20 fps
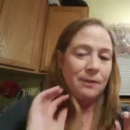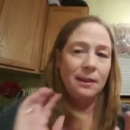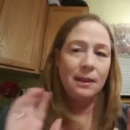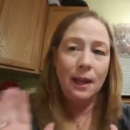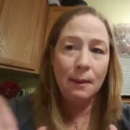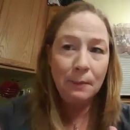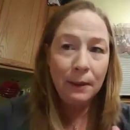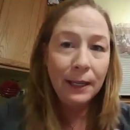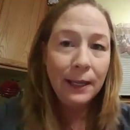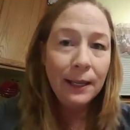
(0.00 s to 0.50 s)

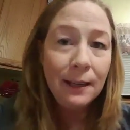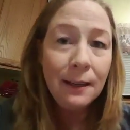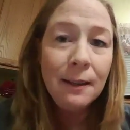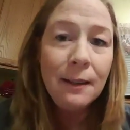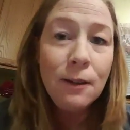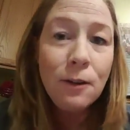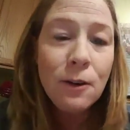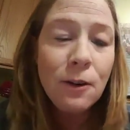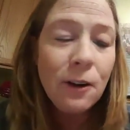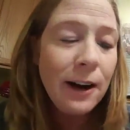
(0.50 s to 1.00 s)
I've been getting a
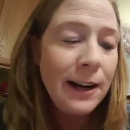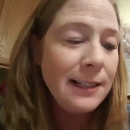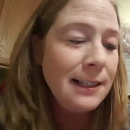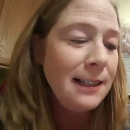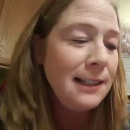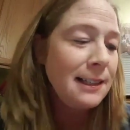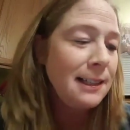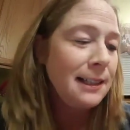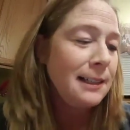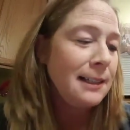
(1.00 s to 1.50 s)
little
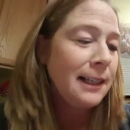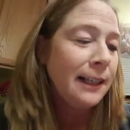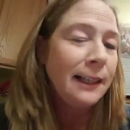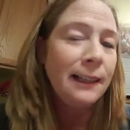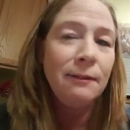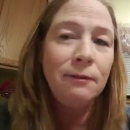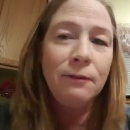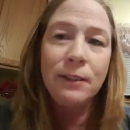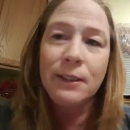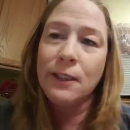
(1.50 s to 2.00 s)
crazy since
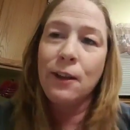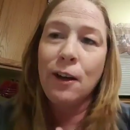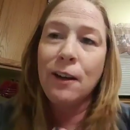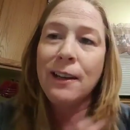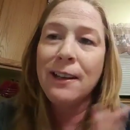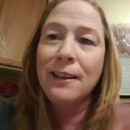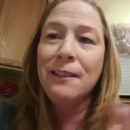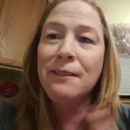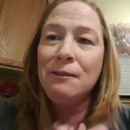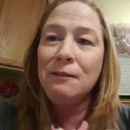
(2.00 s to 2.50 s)
I
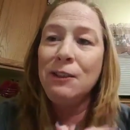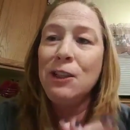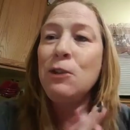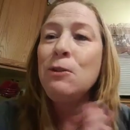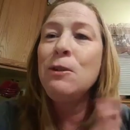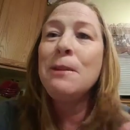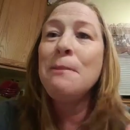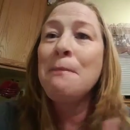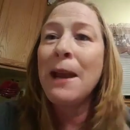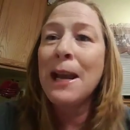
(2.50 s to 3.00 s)
started
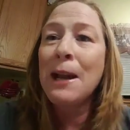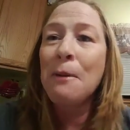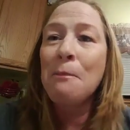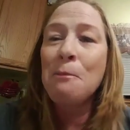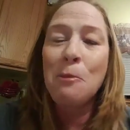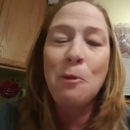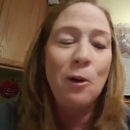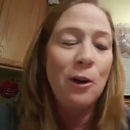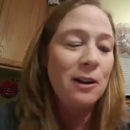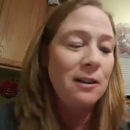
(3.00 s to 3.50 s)
using makeup
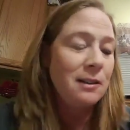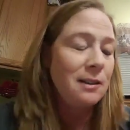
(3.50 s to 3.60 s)
more.